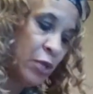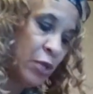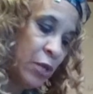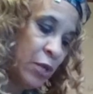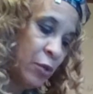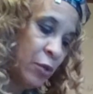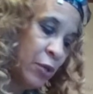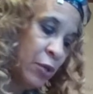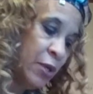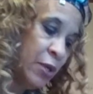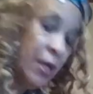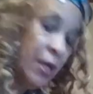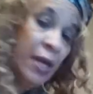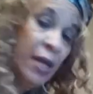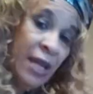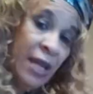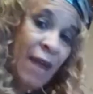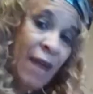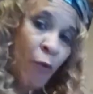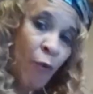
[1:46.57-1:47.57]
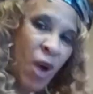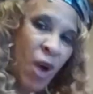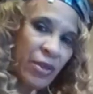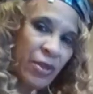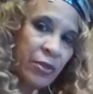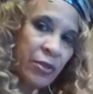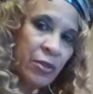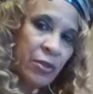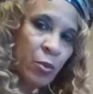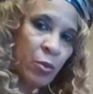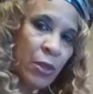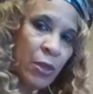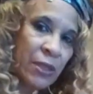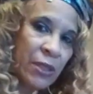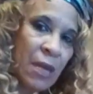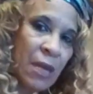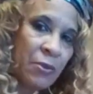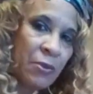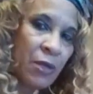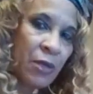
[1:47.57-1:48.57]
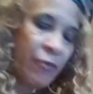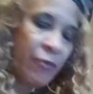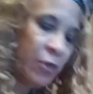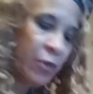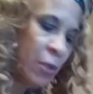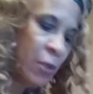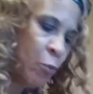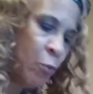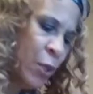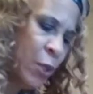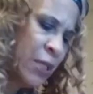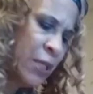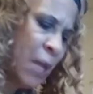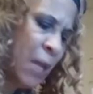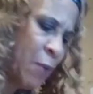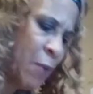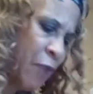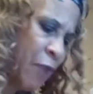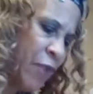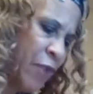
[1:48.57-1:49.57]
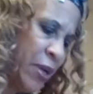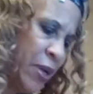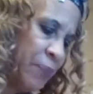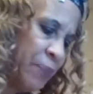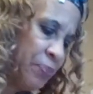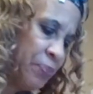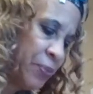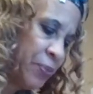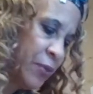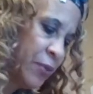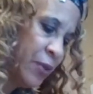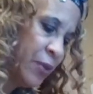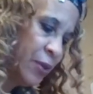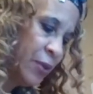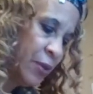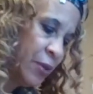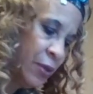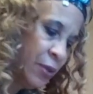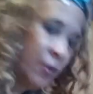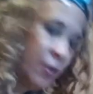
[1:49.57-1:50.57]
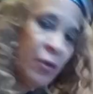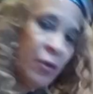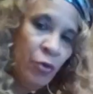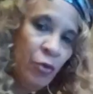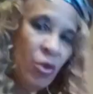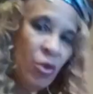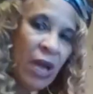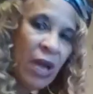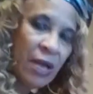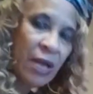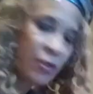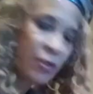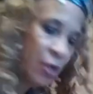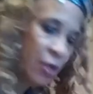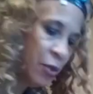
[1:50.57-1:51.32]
go ahead on. And I've washed these one time already. You guys